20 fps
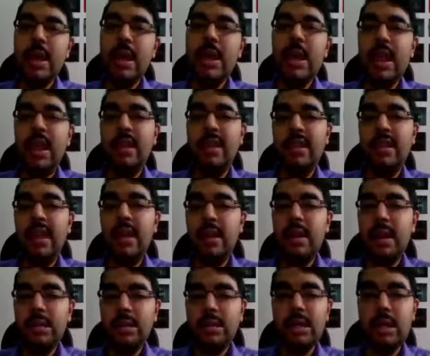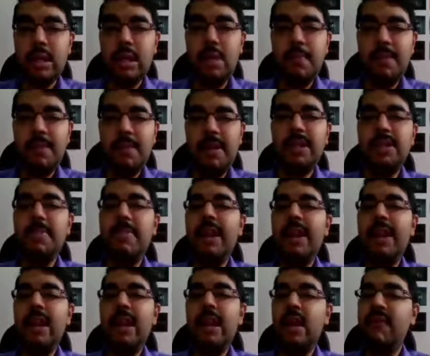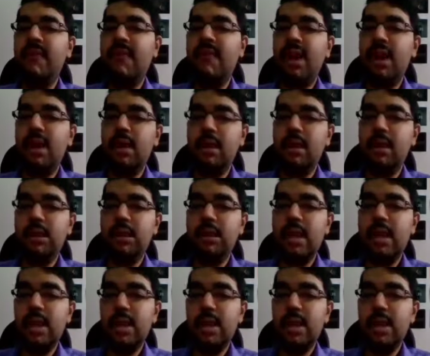And then there are certain precipitating factors that